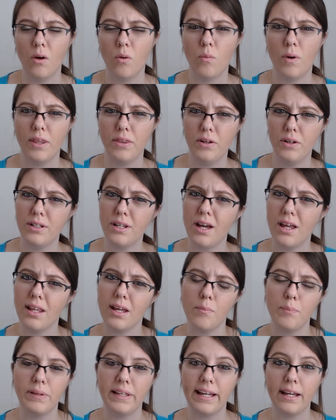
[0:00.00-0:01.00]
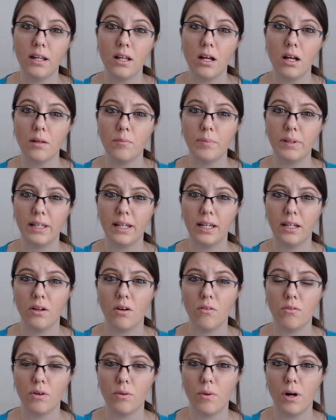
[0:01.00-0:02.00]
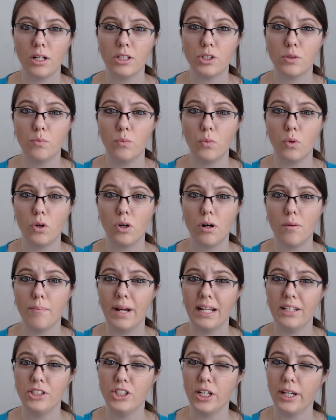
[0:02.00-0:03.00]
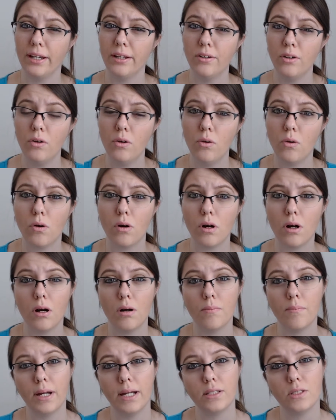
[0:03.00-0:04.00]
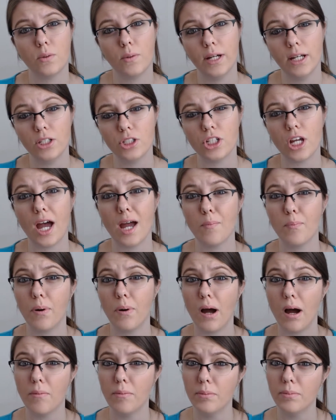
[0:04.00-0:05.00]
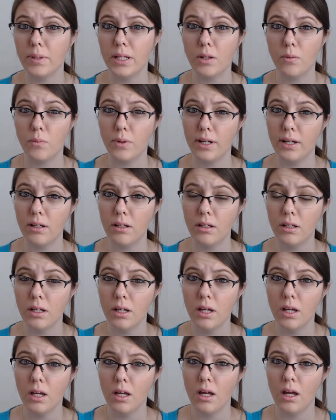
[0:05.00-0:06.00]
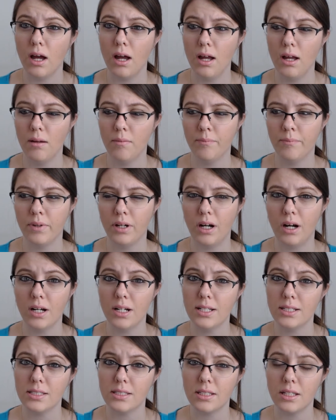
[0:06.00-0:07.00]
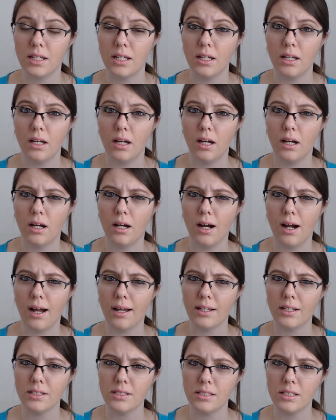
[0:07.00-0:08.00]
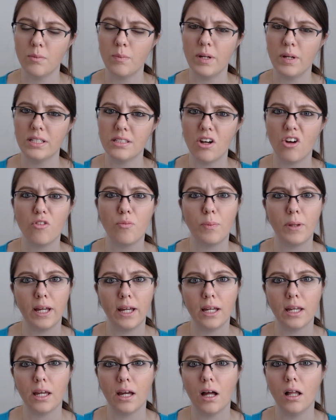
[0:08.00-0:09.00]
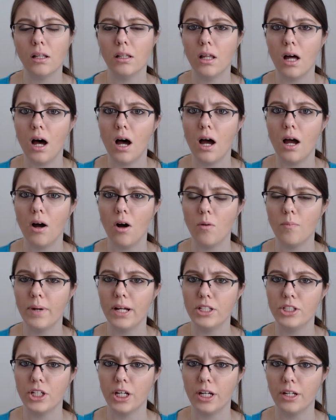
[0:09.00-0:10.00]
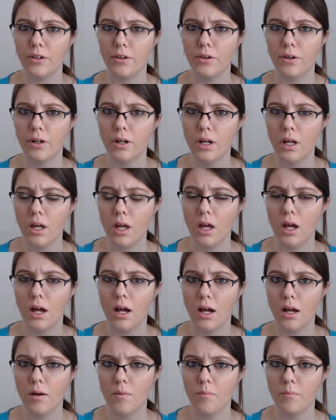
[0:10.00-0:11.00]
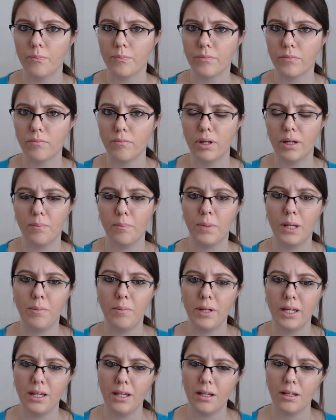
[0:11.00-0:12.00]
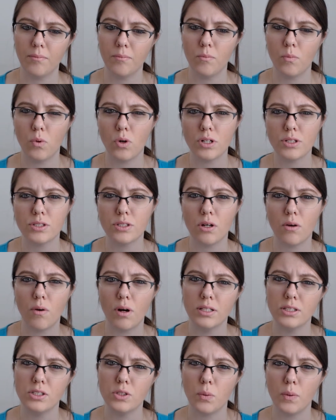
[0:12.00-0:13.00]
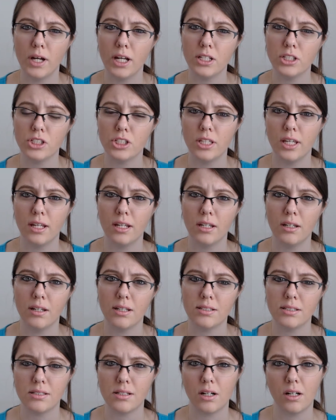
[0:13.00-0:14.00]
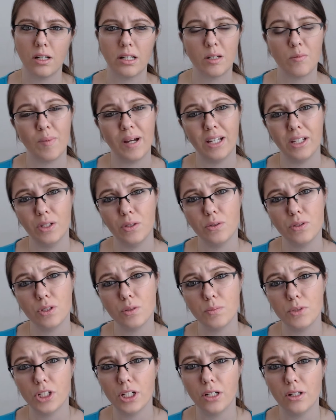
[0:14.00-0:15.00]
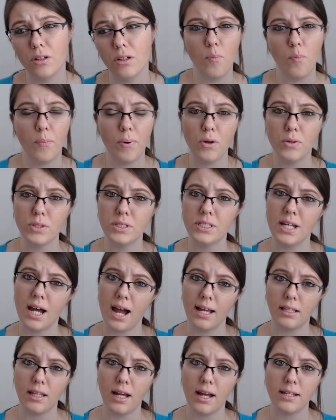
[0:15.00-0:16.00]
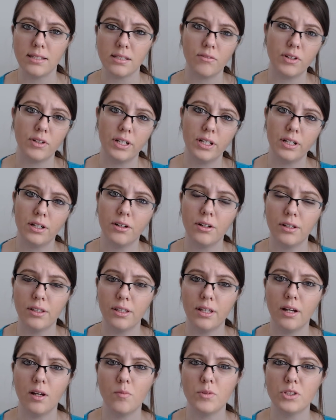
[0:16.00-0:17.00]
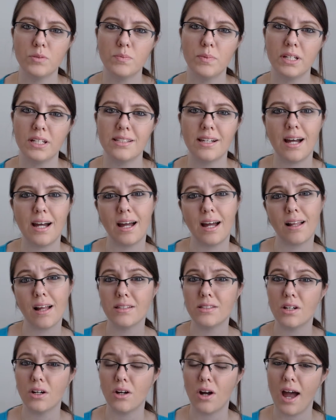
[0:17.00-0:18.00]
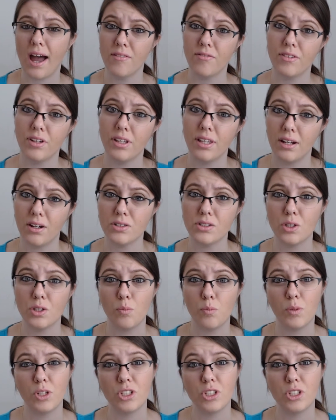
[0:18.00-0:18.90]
Whether or not I plan on playing Overwatch more on my channel or on my Twitch, I probably will. Honestly, I could see myself playing it a lot on my channel, but maybe more so on Twitch than necessarily my YouTube channel. I'll post highlights every here and there just because the highlights I feel like are so